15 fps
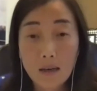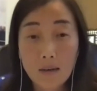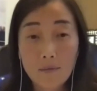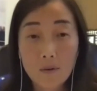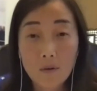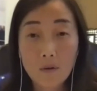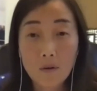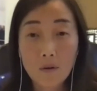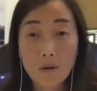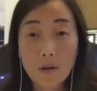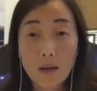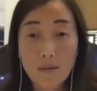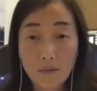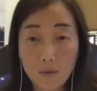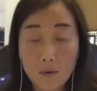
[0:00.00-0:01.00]
for
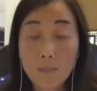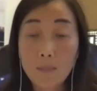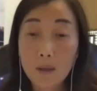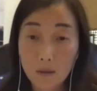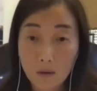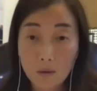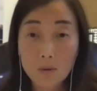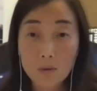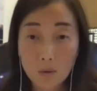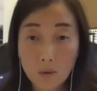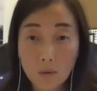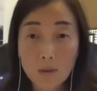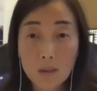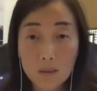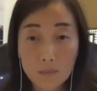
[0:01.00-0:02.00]
everyone, but also
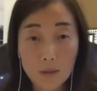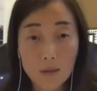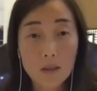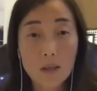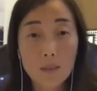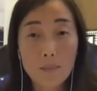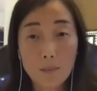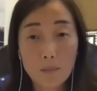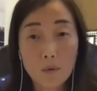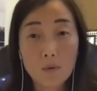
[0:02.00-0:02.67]
especially people